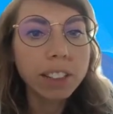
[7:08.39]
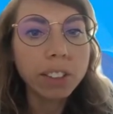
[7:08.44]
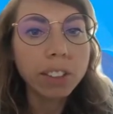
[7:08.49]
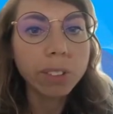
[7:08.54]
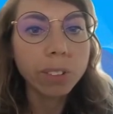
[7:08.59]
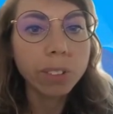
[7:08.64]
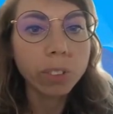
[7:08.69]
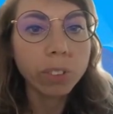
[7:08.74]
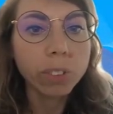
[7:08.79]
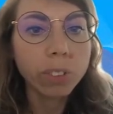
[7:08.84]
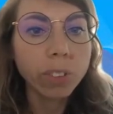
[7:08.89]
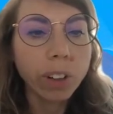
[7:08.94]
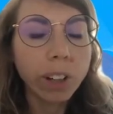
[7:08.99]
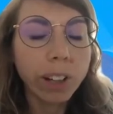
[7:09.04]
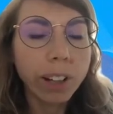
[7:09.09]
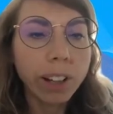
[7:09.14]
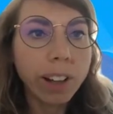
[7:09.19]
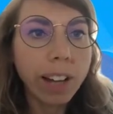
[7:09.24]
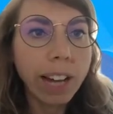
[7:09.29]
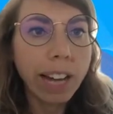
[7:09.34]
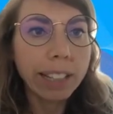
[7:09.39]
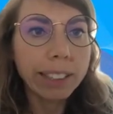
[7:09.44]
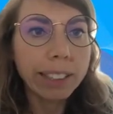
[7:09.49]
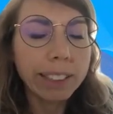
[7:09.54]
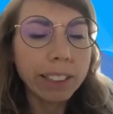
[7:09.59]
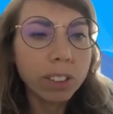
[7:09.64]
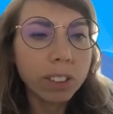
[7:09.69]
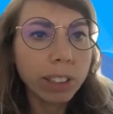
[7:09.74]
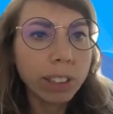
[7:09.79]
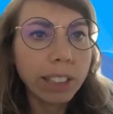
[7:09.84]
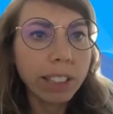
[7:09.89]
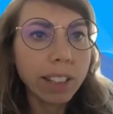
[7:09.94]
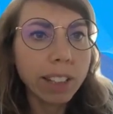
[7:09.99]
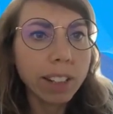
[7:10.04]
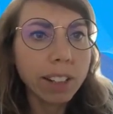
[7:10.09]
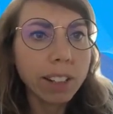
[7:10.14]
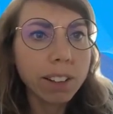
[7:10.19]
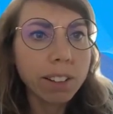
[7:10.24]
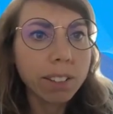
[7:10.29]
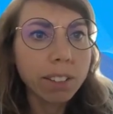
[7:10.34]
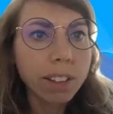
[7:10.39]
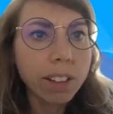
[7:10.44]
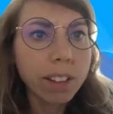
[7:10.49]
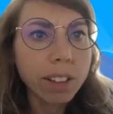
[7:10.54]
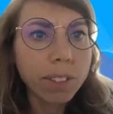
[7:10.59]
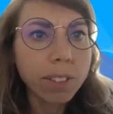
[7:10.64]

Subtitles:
So I guess we can